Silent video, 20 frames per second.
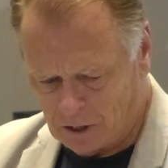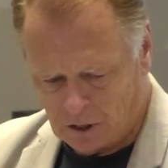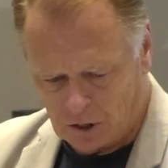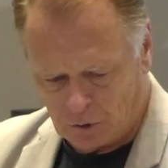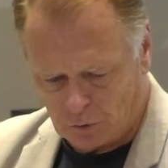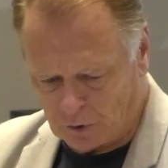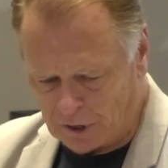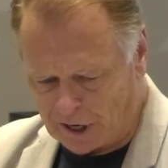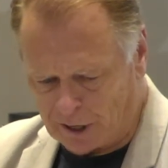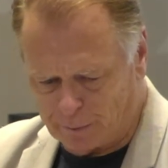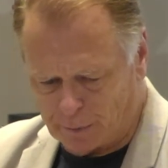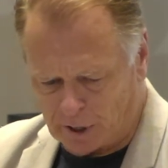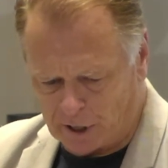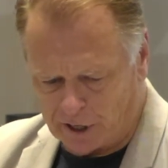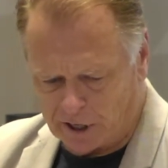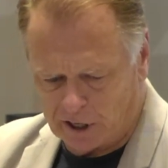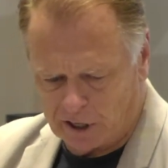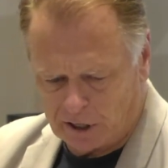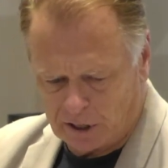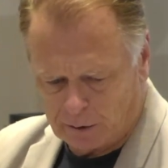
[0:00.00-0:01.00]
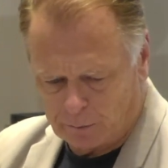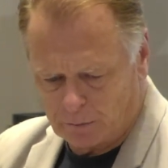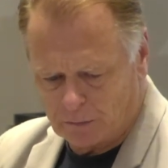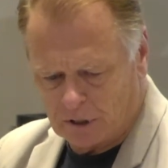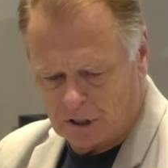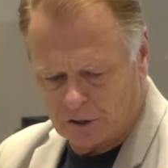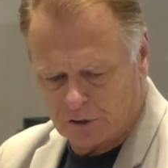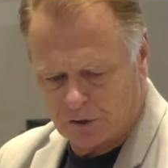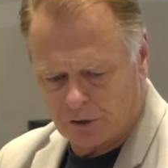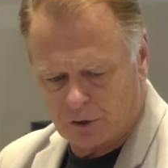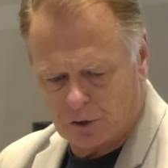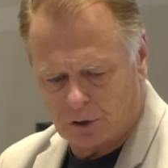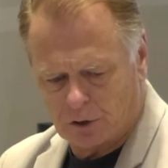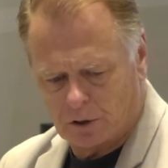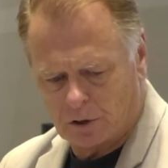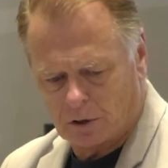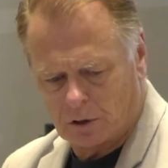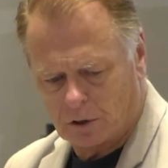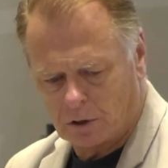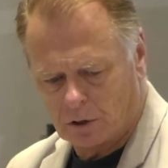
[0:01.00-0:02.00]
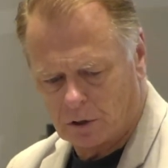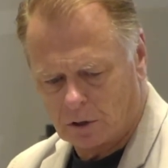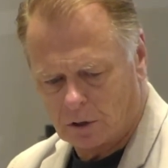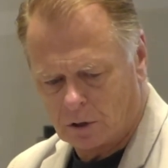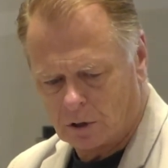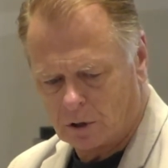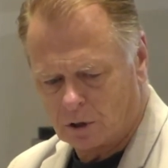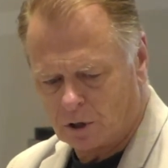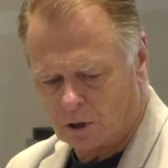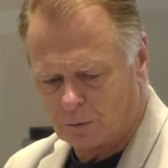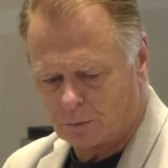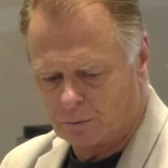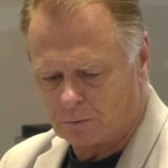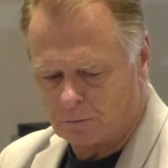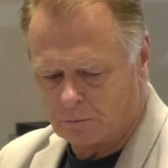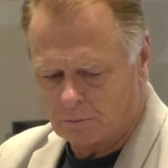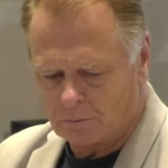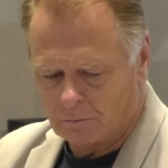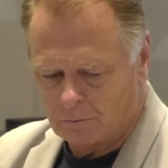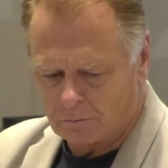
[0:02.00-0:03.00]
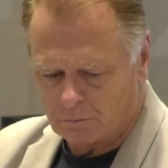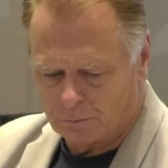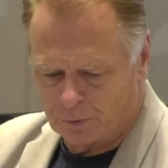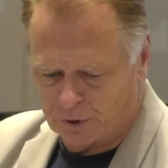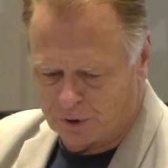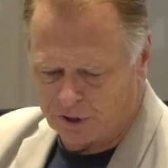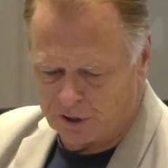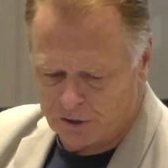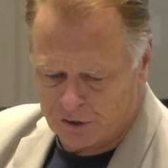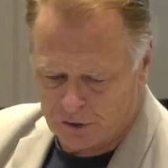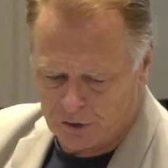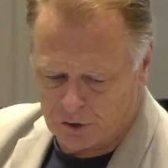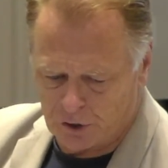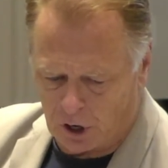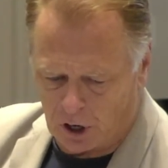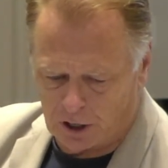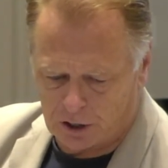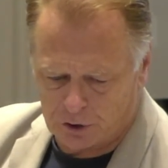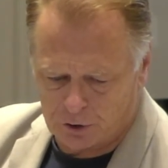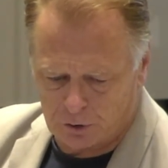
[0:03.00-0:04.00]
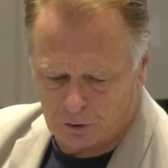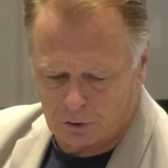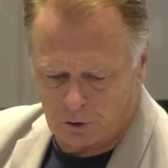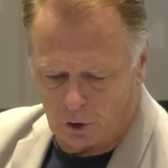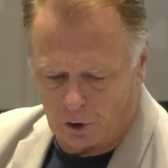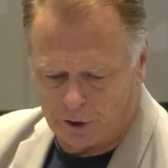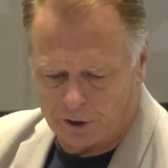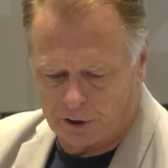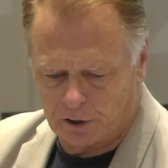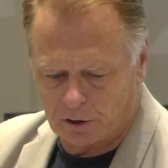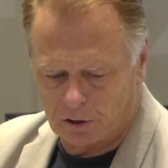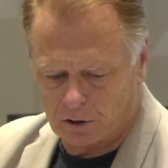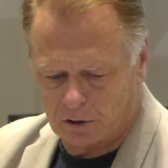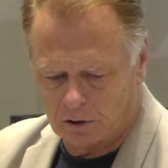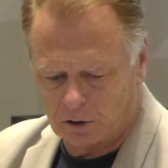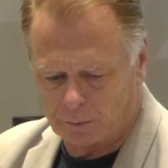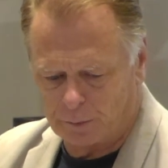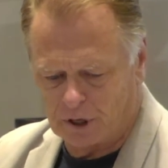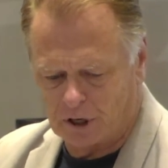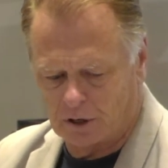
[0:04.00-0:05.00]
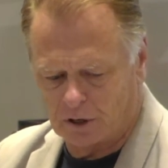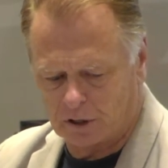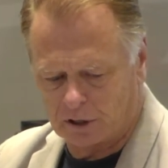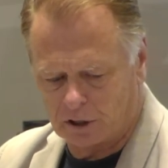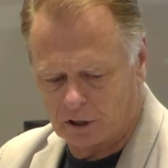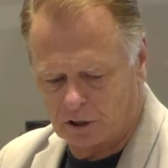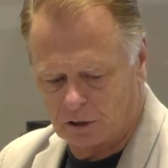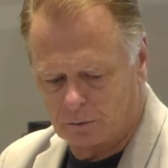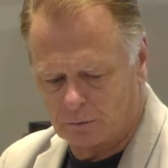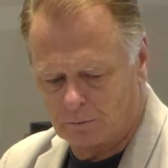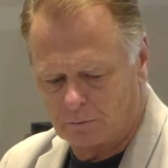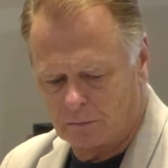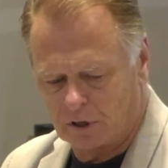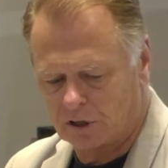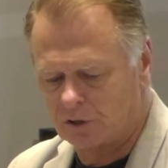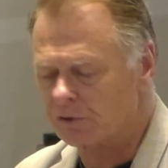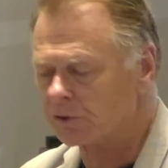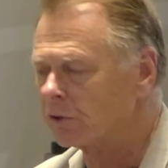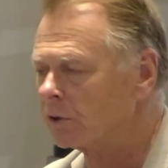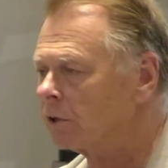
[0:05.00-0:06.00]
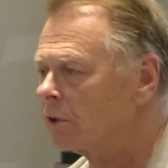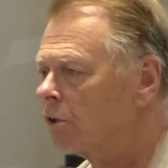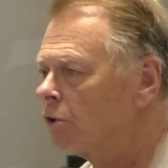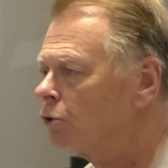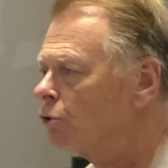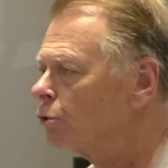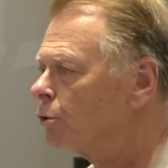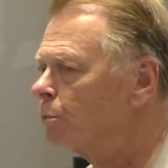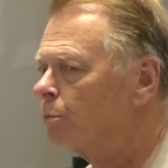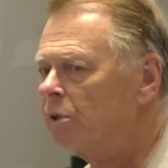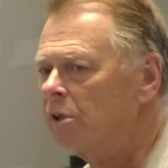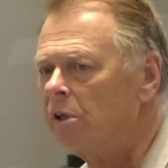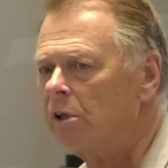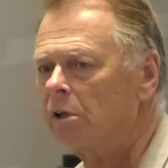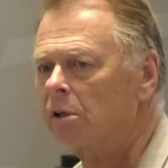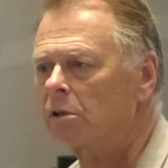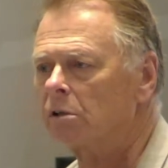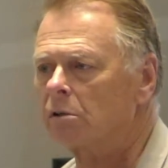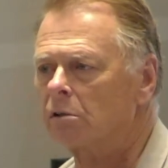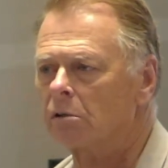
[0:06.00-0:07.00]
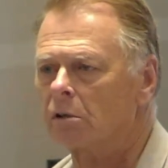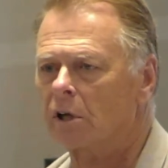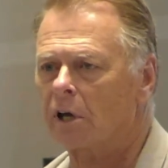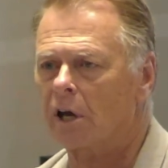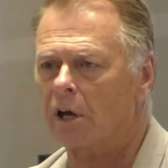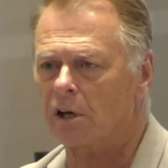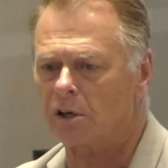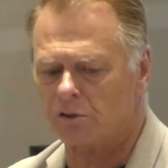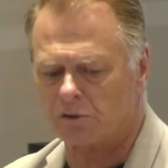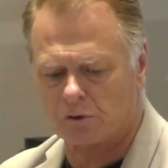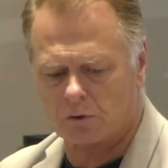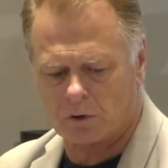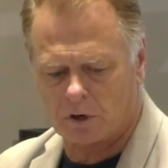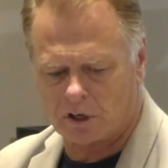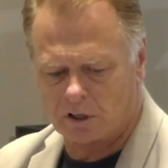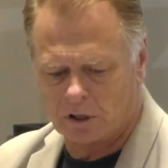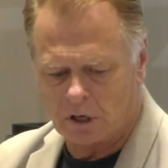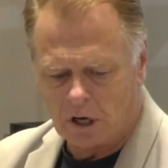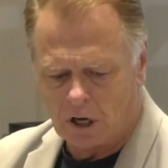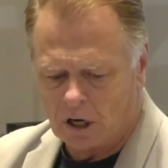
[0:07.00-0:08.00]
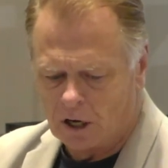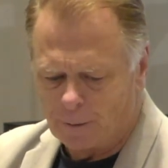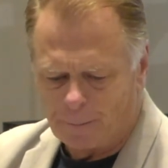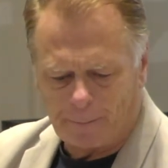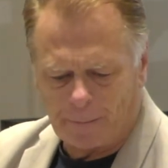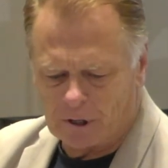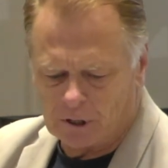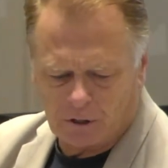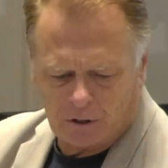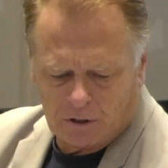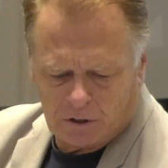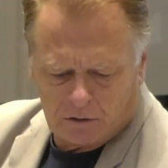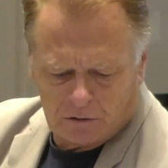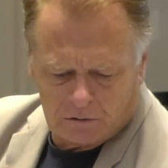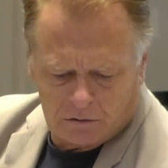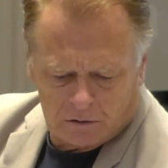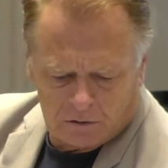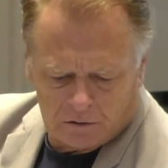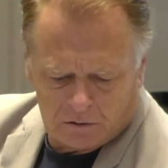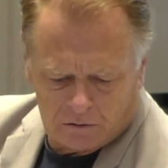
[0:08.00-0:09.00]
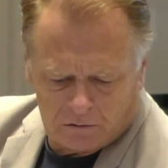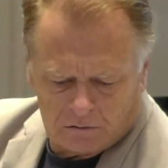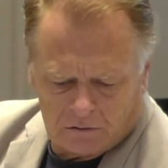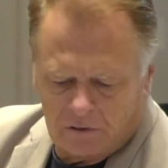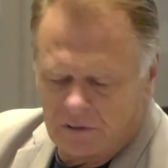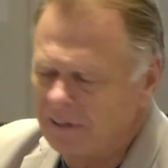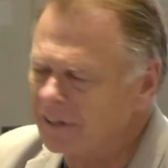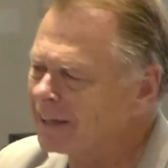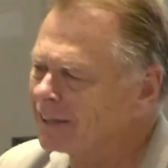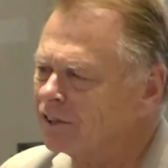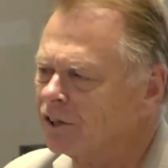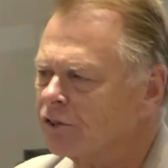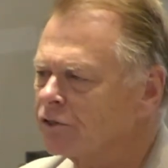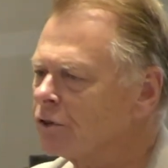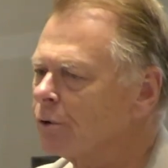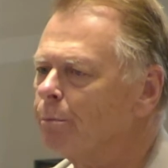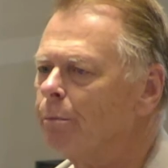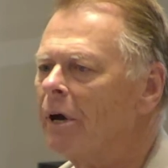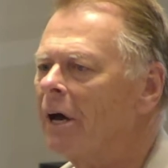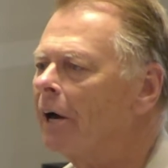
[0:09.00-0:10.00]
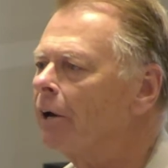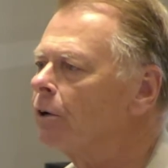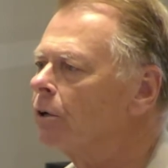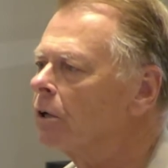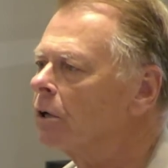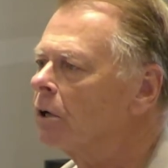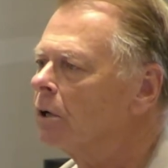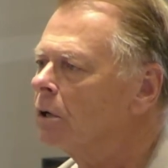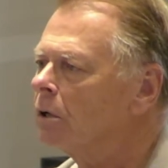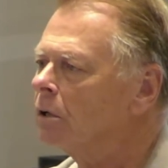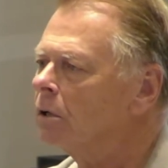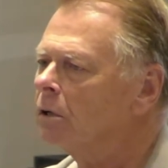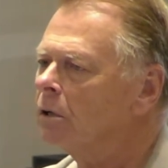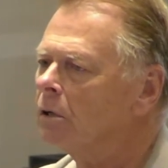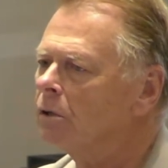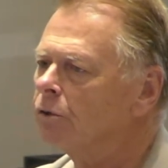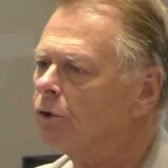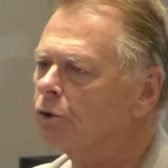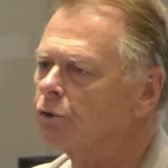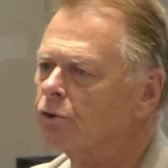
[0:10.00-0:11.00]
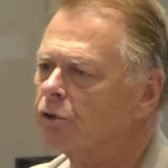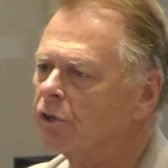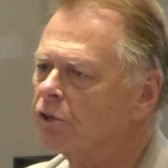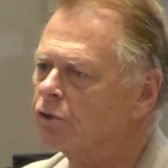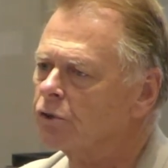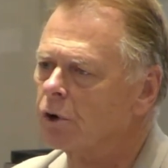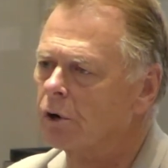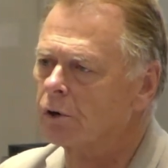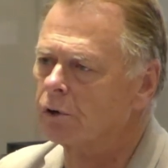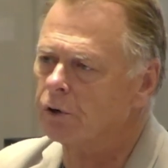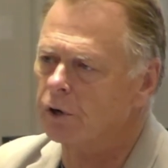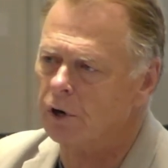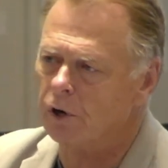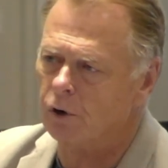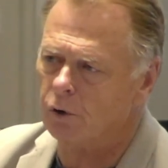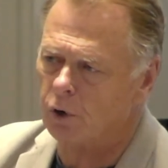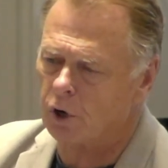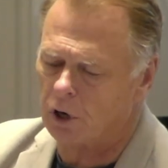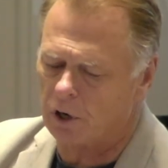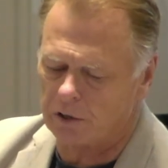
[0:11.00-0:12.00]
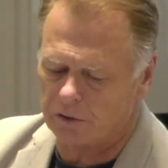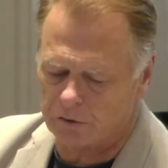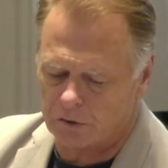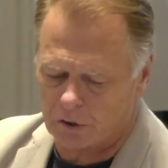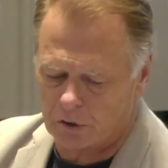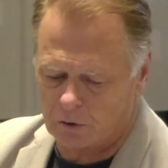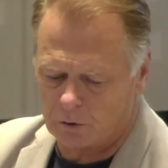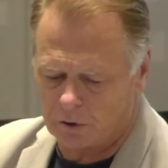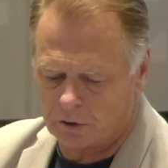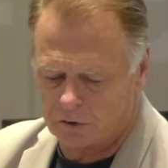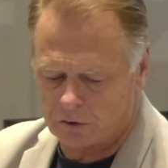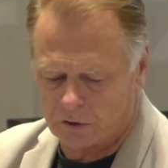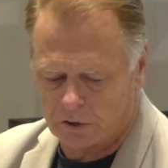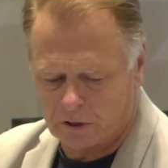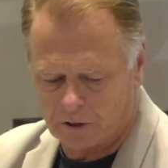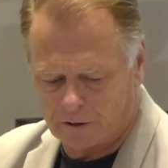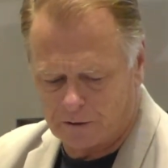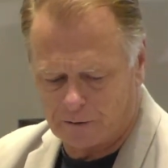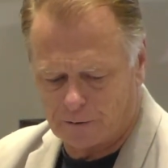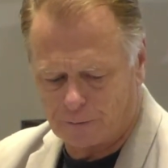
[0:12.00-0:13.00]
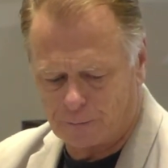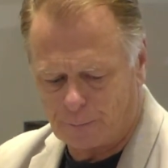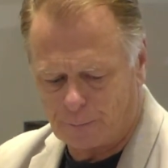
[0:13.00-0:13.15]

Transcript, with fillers: Rabbi, minister, priest, doctor, lawyer, American, Mexican, European, gay, straight, that doesn't matter. Those things are no consequence here.